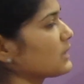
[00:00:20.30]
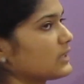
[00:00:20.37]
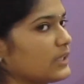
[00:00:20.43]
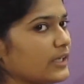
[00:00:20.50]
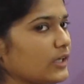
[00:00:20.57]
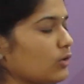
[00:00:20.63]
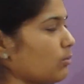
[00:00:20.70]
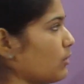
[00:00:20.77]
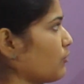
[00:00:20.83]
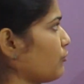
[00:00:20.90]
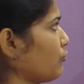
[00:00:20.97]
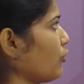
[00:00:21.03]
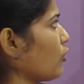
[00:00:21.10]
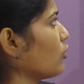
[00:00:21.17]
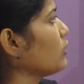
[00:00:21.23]
3,
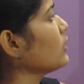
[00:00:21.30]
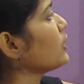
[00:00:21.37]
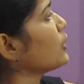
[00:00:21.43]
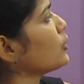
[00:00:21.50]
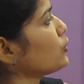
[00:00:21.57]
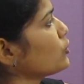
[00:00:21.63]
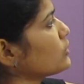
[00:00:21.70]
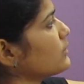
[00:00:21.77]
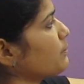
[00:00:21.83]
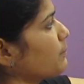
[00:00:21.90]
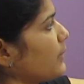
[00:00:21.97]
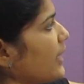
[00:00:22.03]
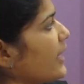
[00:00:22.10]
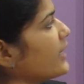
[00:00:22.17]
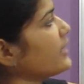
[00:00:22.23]
4 to the
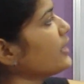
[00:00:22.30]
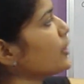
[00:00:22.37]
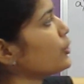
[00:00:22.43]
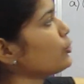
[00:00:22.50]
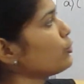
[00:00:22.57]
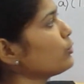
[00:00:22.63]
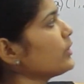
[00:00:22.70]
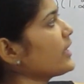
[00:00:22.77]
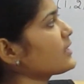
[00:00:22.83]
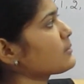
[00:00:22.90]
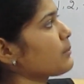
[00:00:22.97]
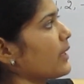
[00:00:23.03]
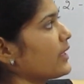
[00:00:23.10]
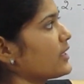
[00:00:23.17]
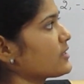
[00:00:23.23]
plane 2x
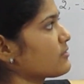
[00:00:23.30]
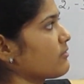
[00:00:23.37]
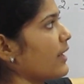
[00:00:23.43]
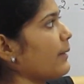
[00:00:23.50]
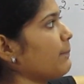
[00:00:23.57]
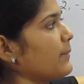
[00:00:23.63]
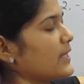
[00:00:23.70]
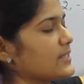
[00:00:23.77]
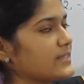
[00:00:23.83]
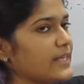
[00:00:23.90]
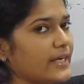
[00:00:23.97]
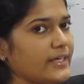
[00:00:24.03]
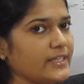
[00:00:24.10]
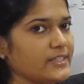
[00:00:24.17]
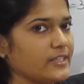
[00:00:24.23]
minus y plus z
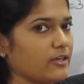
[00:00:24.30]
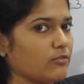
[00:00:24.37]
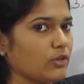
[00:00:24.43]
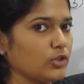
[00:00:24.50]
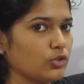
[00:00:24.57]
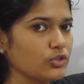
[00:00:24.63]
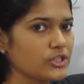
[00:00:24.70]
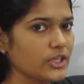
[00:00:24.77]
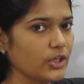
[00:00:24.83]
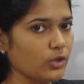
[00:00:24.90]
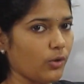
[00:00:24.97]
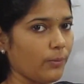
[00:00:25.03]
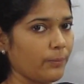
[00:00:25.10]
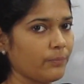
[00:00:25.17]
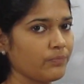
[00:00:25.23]
is equal to 0.